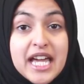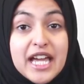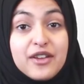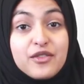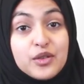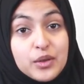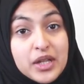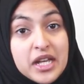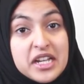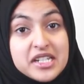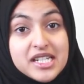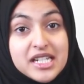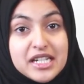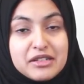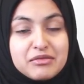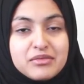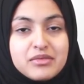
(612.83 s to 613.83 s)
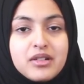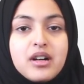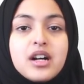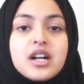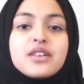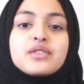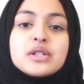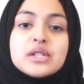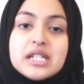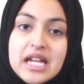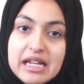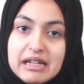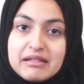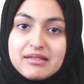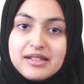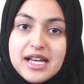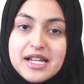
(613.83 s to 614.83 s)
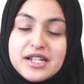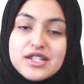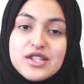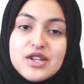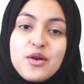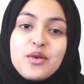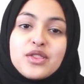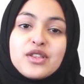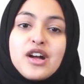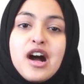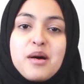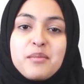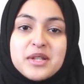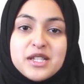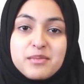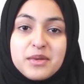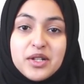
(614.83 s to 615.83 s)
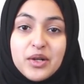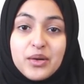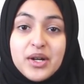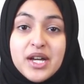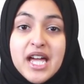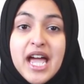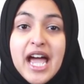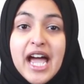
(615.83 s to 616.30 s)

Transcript: If you liked it, or if you didn't, let us know in the comments below.